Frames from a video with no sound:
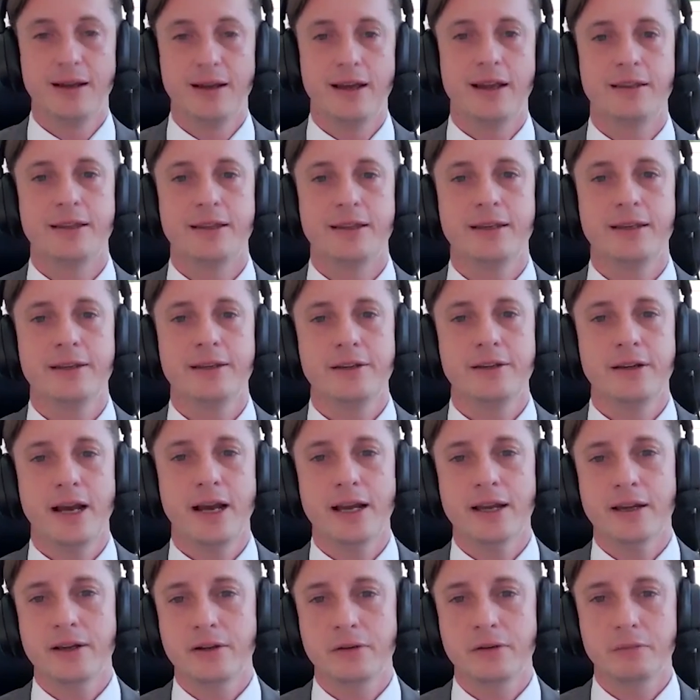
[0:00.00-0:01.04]
And then
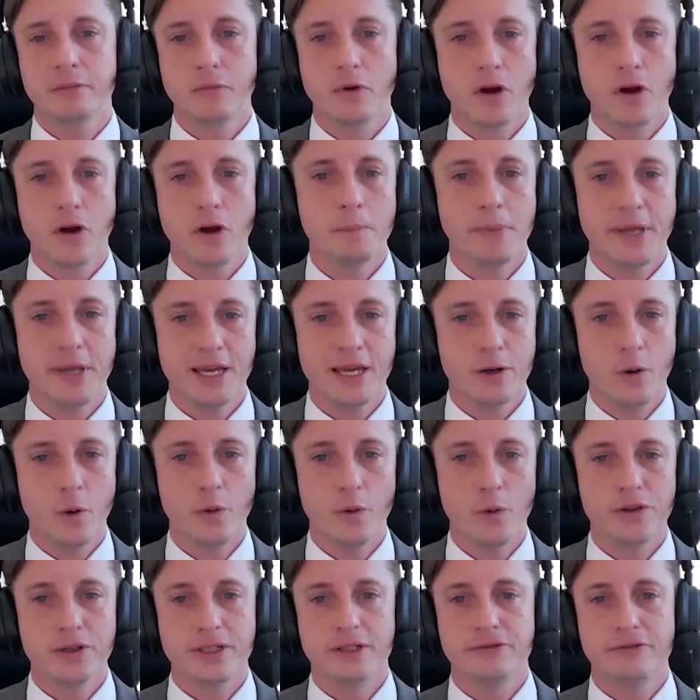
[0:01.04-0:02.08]
I compared all
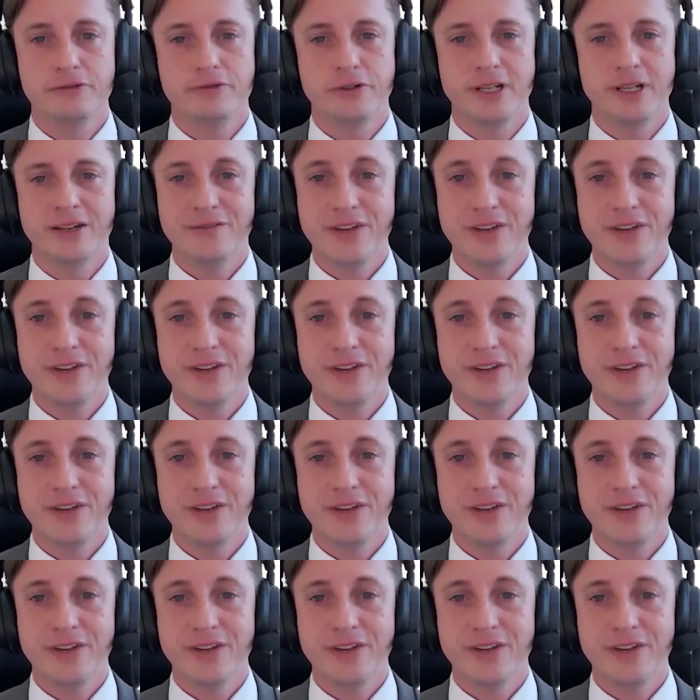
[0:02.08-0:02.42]
the different